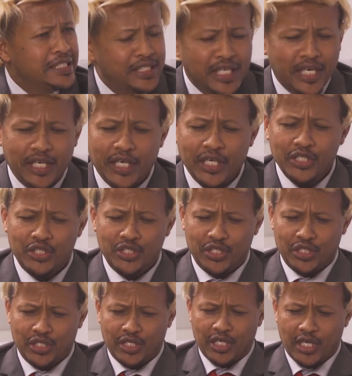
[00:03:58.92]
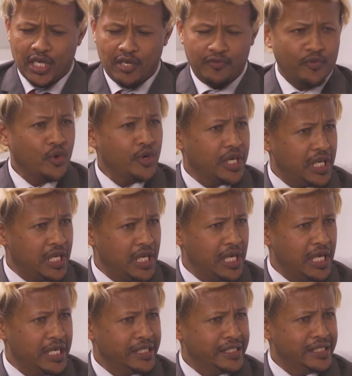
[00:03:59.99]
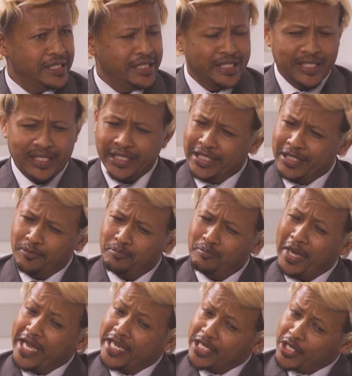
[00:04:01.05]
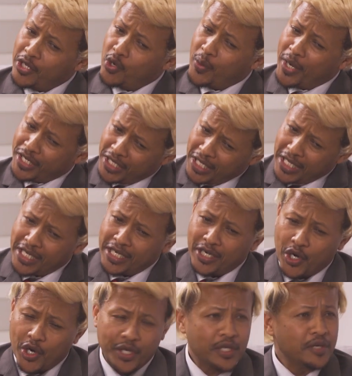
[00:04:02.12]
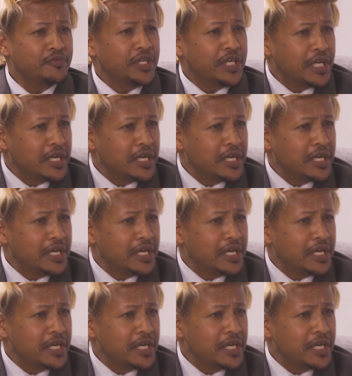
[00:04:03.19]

Isaias Afwerki, might know where the Ark of the